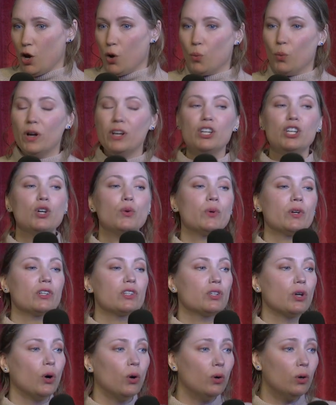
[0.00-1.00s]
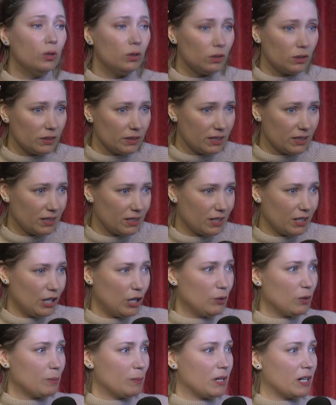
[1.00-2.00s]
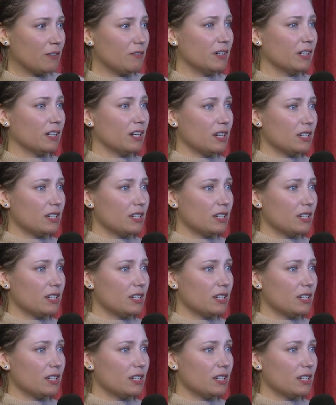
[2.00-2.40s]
When you were told you were perfect